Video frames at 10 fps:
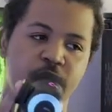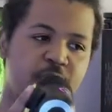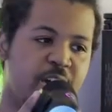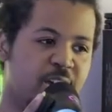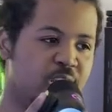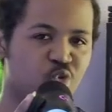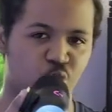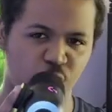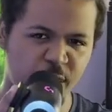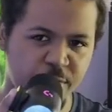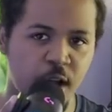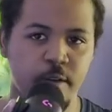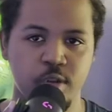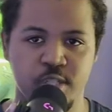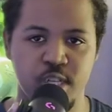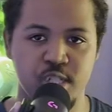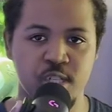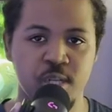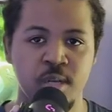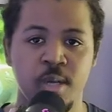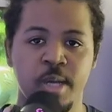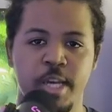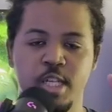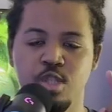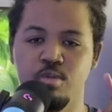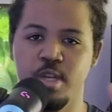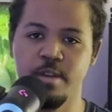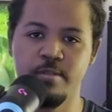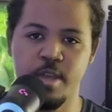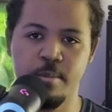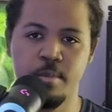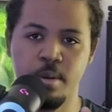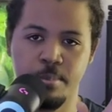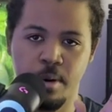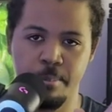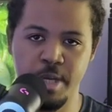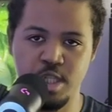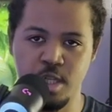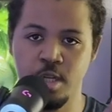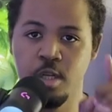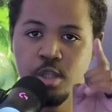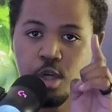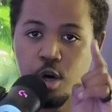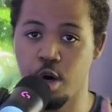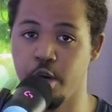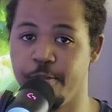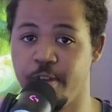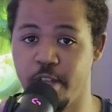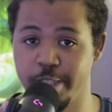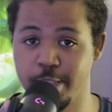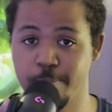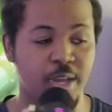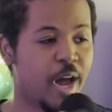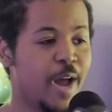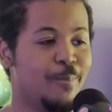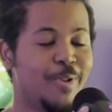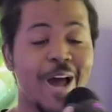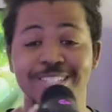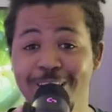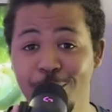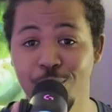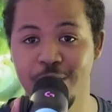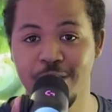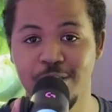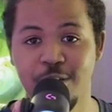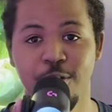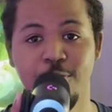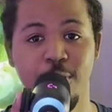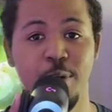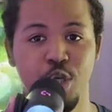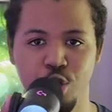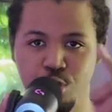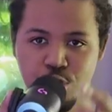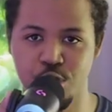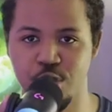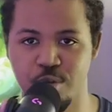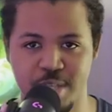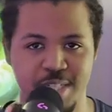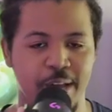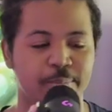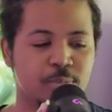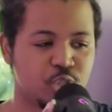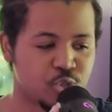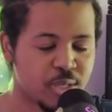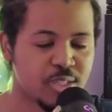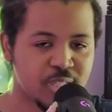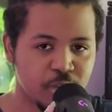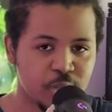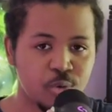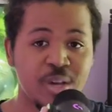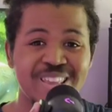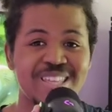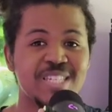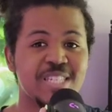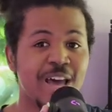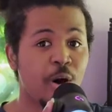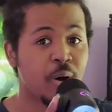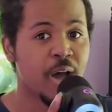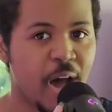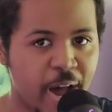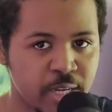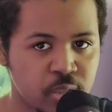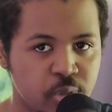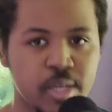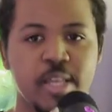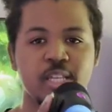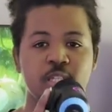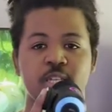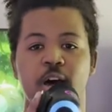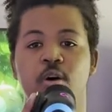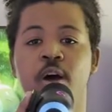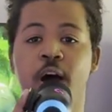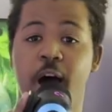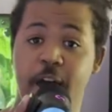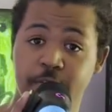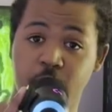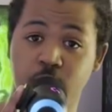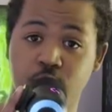that rough conversation is you give them permission to hurt your feelings. I am not telling you this from a you should do this. I'm strictly telling you this is how I do it, and this is how I've got